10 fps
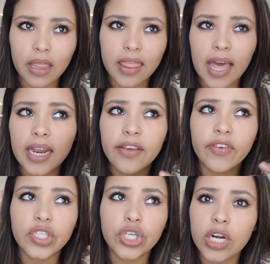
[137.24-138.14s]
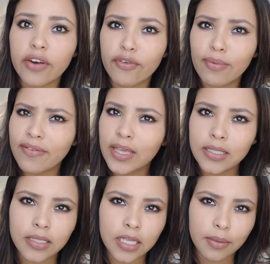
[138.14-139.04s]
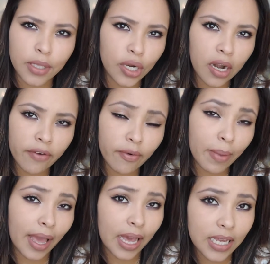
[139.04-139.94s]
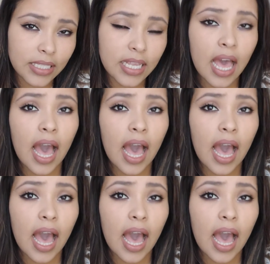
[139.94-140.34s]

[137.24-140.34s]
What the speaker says: that if it's good enough for my face, it's going to be good enough for my eyes.